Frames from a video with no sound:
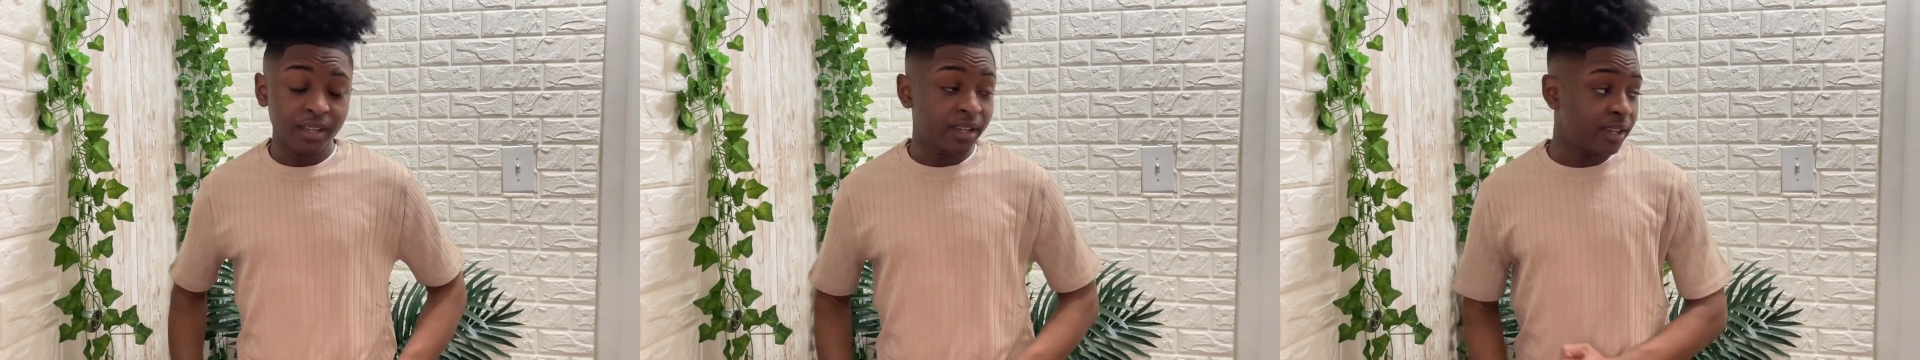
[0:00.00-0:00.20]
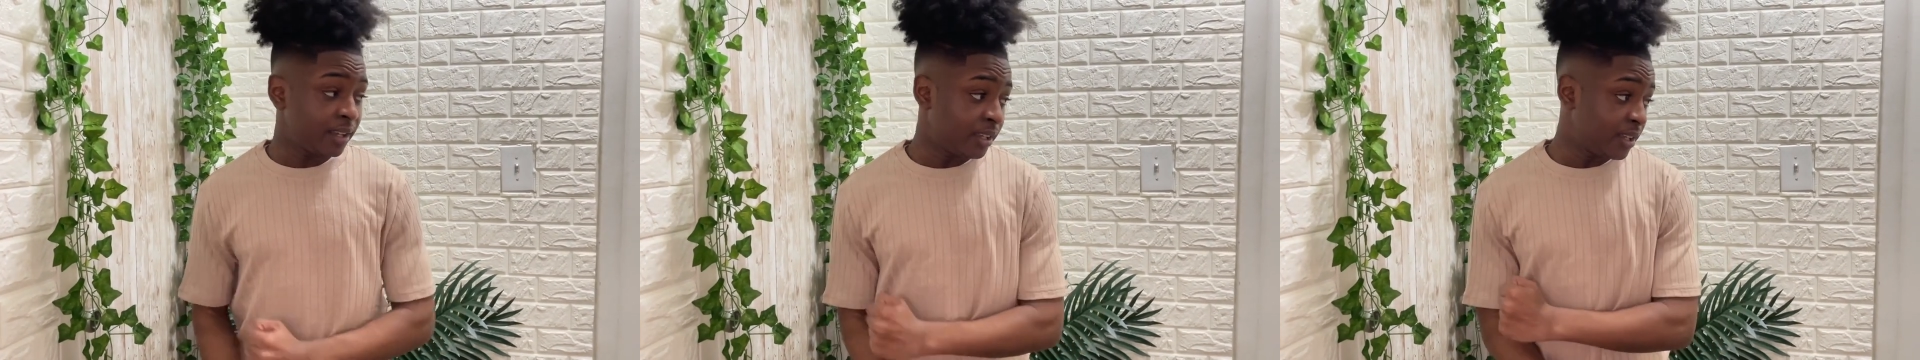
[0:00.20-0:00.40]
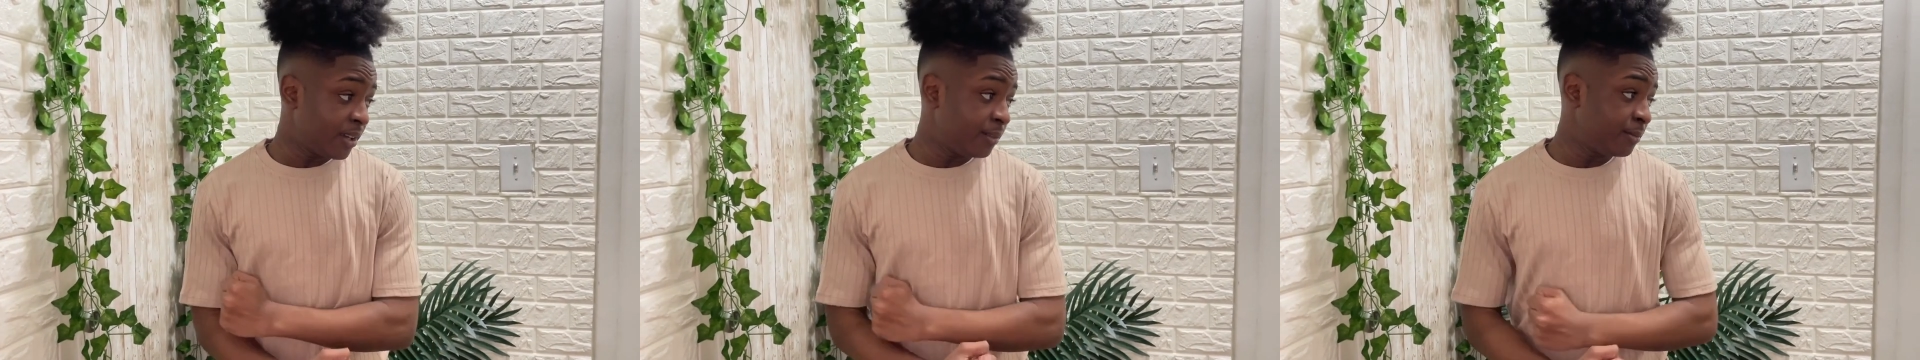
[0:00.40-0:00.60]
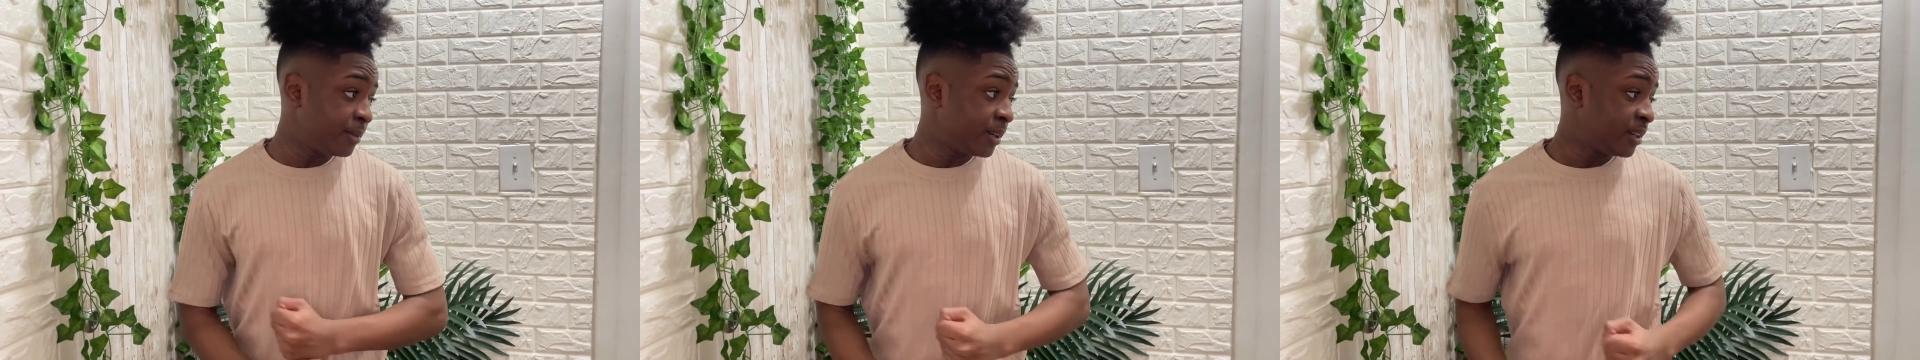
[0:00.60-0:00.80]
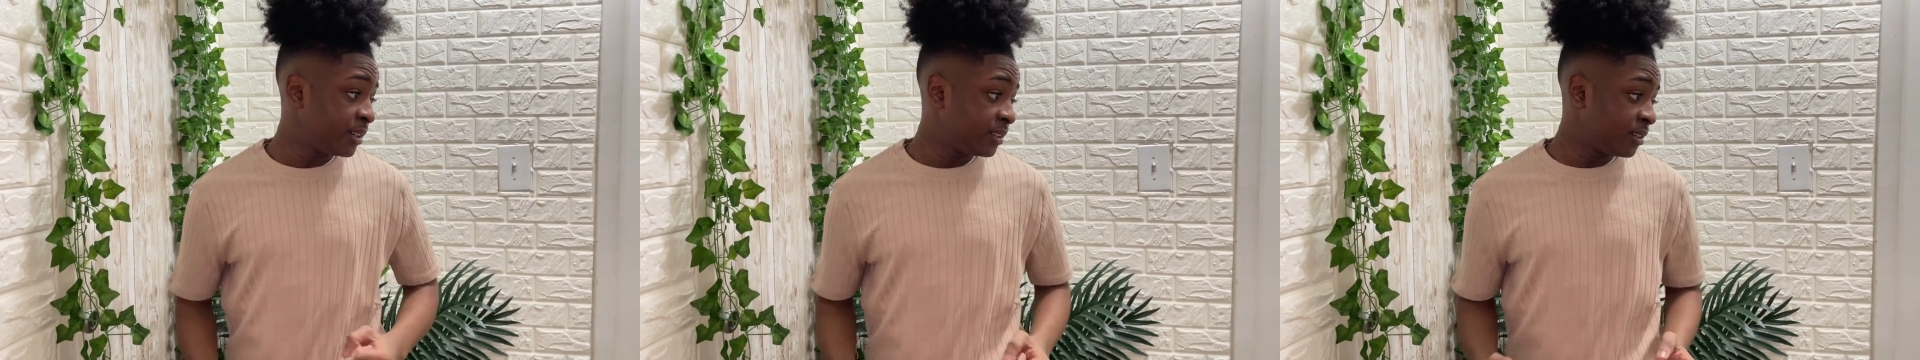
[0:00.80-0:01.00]
And yeah,
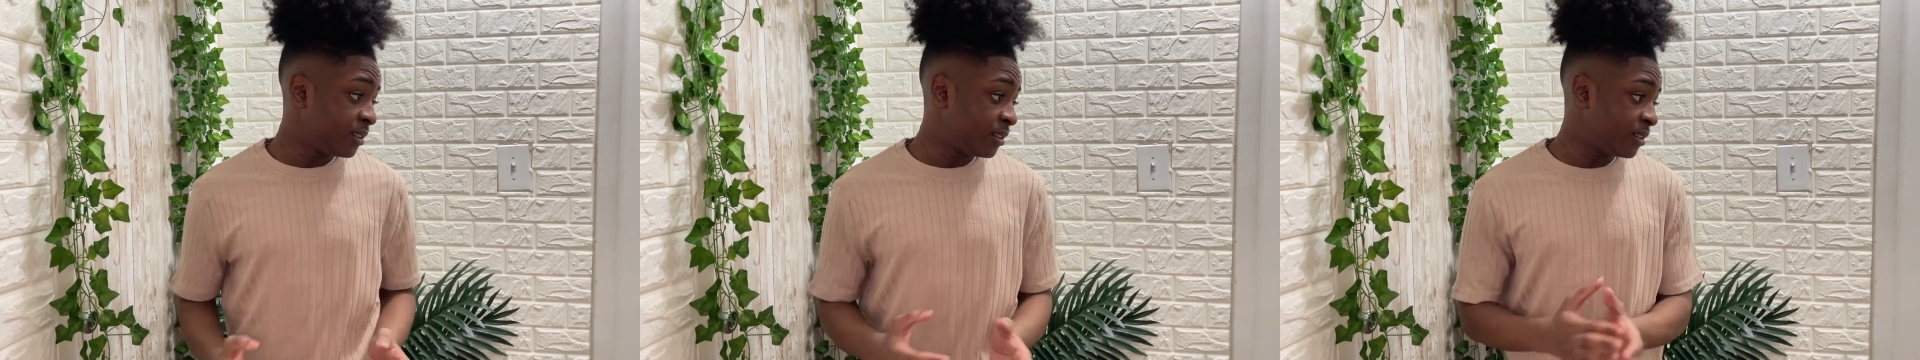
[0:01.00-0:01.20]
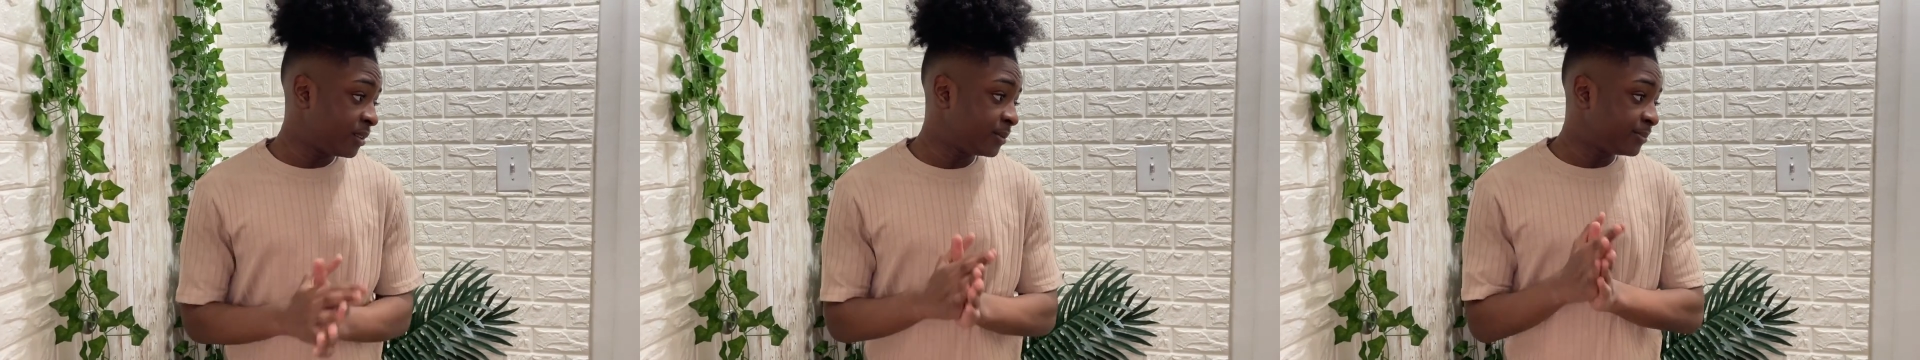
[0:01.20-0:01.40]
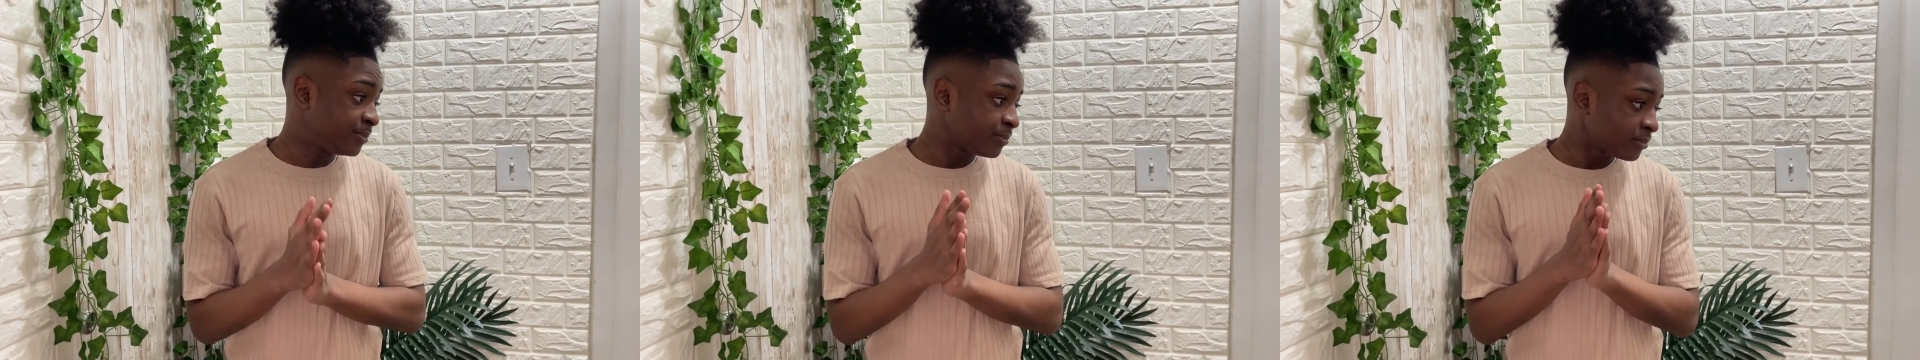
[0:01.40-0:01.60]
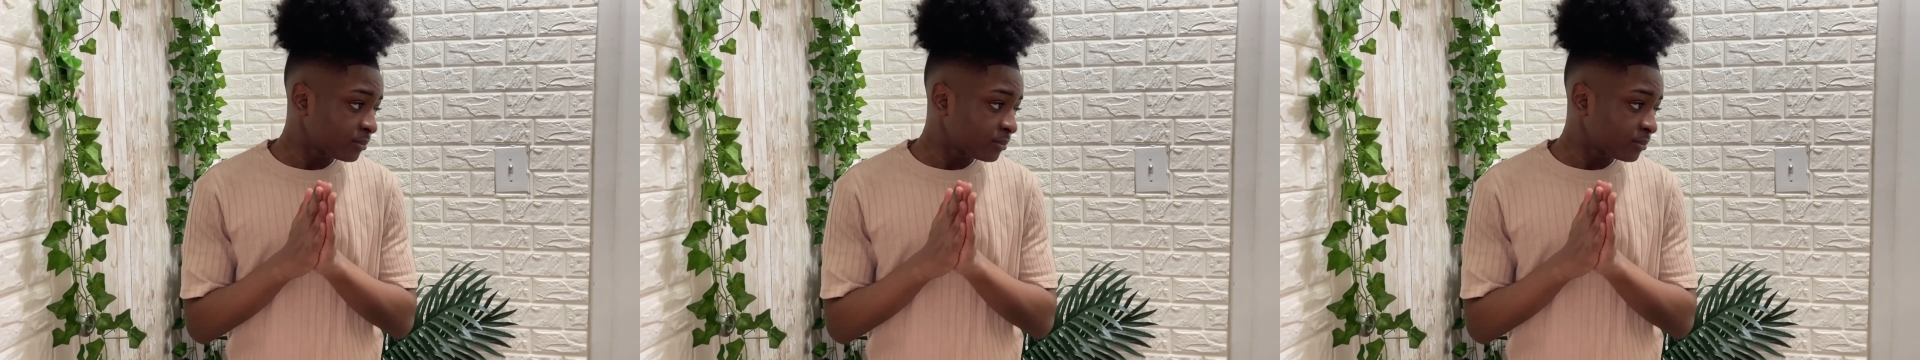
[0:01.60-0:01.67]
man,